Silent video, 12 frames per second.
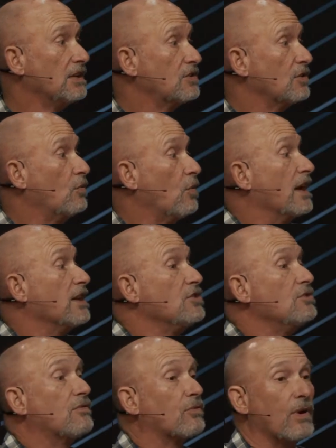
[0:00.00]
to what
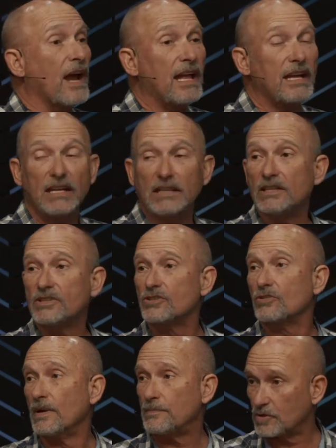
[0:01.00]
you've read in the
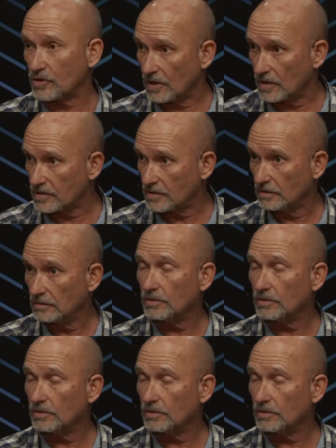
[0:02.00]
scriptures,